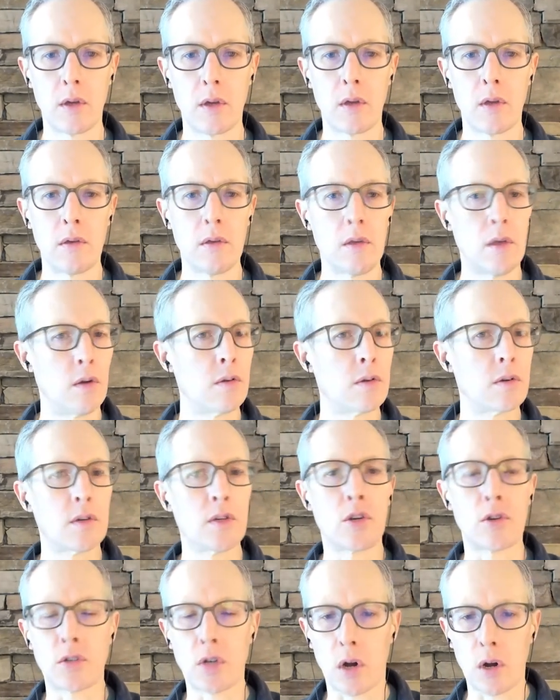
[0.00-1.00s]

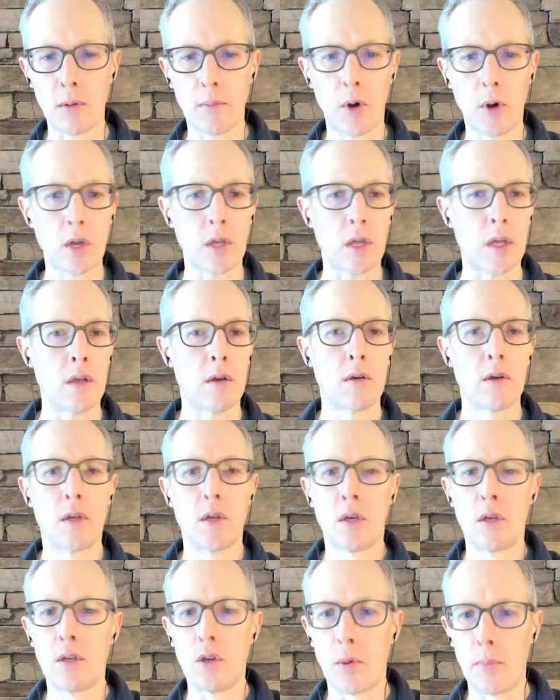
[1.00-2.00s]
Your target market,
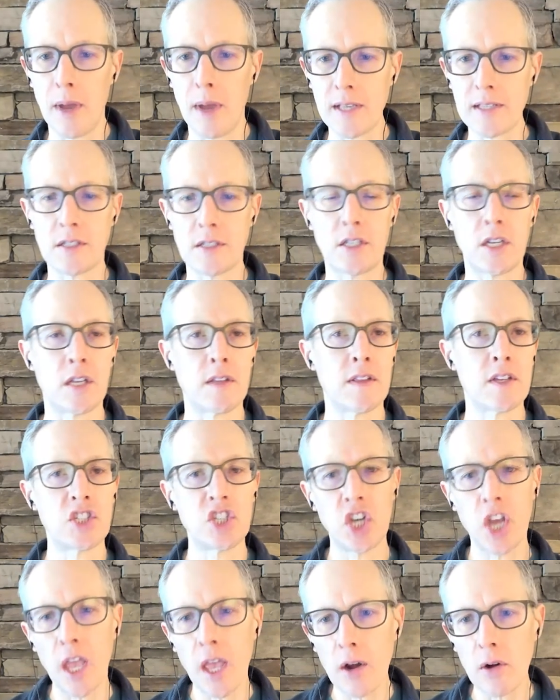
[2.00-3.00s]
your messaging, the
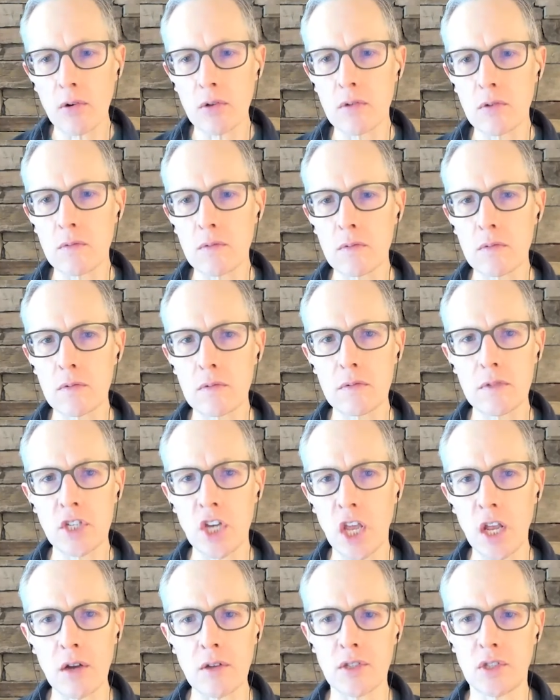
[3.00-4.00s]

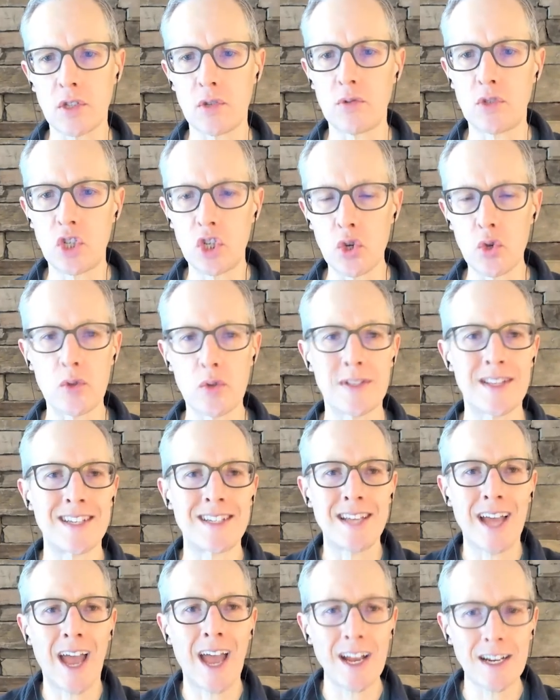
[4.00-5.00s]
channels you choose, the
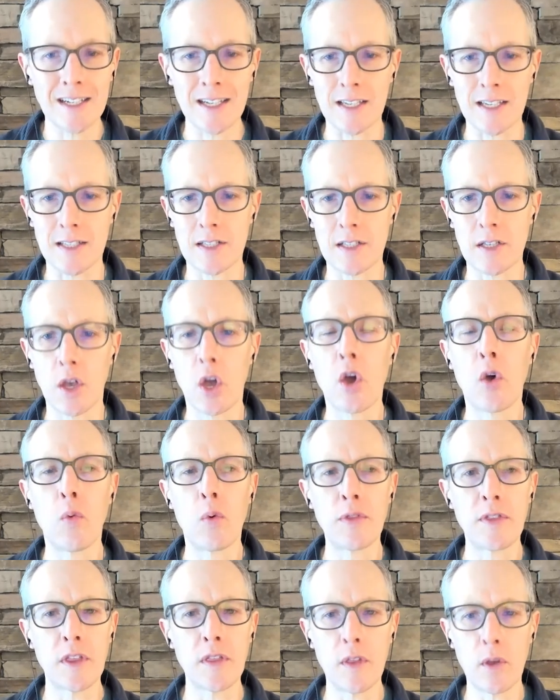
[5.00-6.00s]
tactics
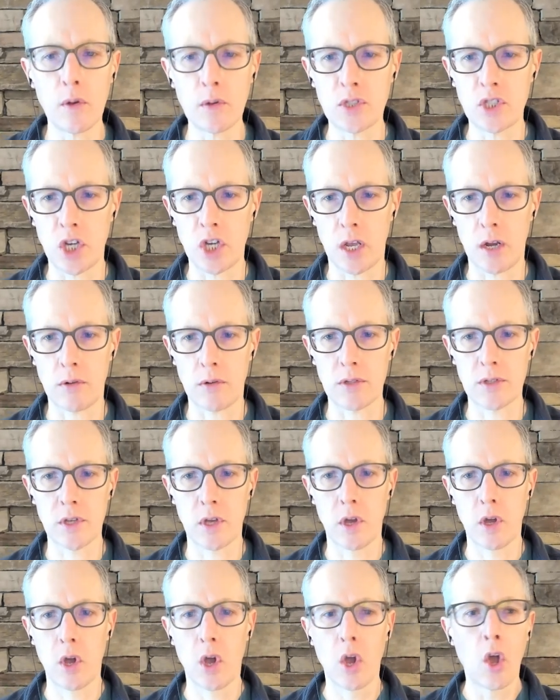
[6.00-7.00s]
within those channels.
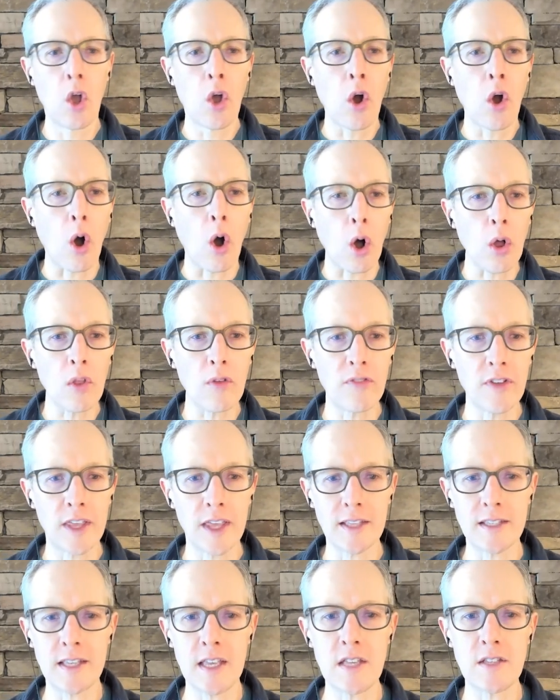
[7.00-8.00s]
All of it
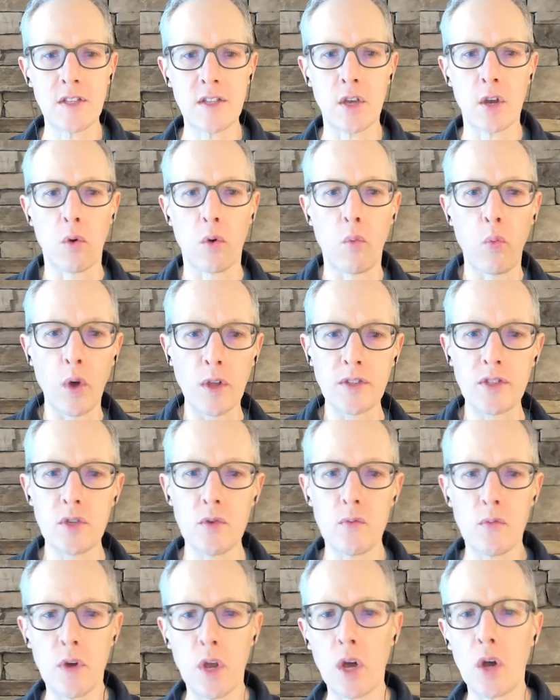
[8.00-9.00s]
gets easier once you
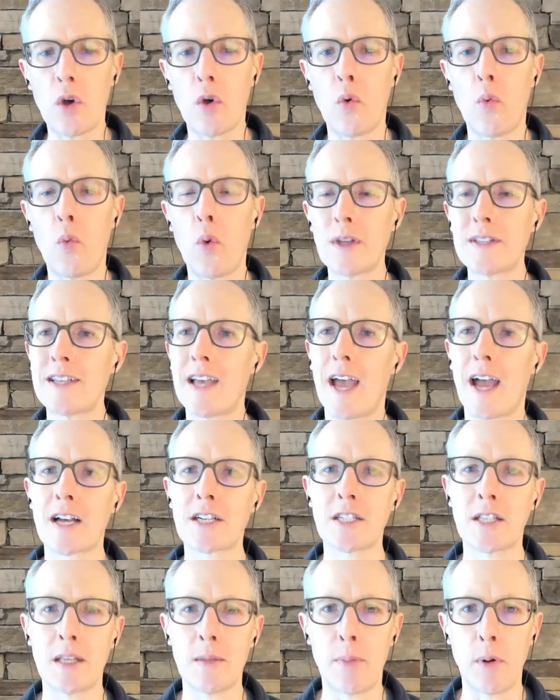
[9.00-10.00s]
know what's
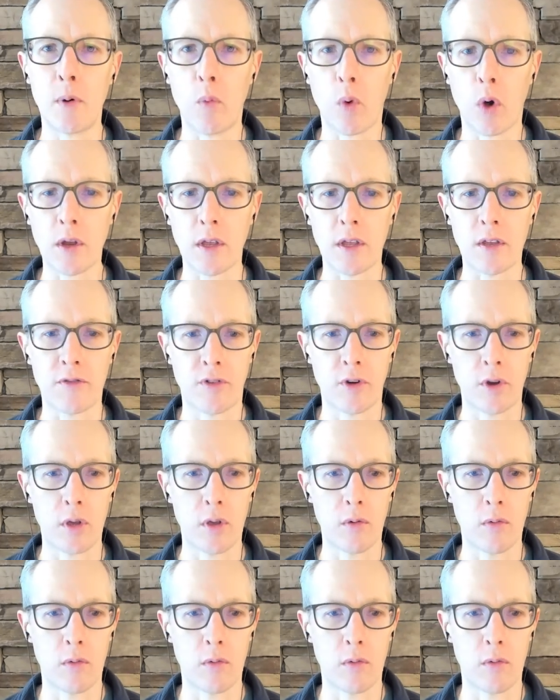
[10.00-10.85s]
actually been working for you.